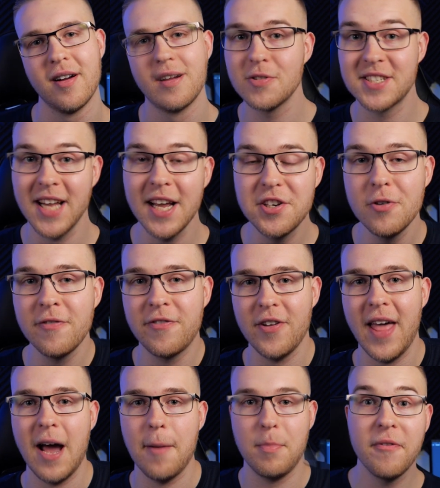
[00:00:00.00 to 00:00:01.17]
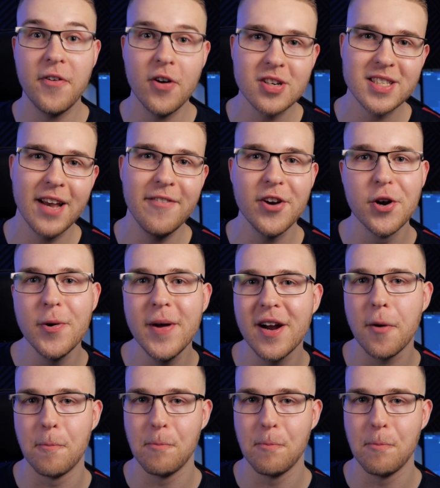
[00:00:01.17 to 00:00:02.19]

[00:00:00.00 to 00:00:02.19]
So stay tuned for that. But first, if you're new here,